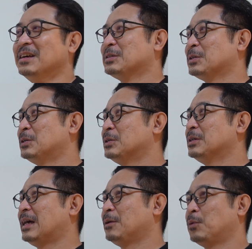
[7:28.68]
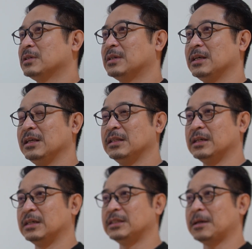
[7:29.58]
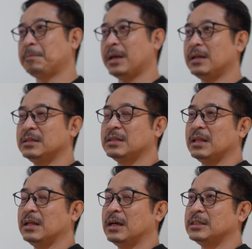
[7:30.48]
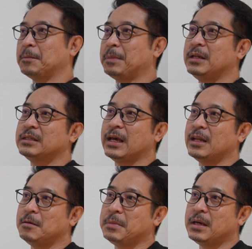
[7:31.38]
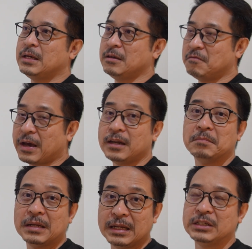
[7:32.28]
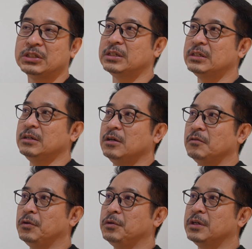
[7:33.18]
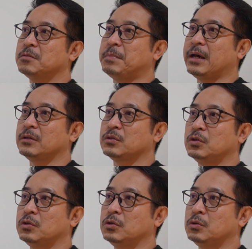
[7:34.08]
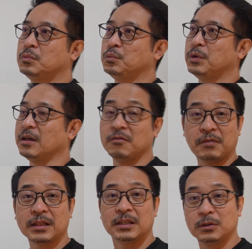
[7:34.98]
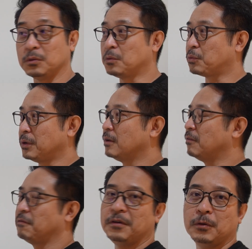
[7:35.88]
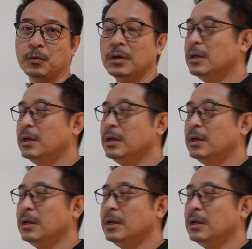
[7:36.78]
So there was the Japanese anime event in Malaysia a few years back. So we are invited to create a few.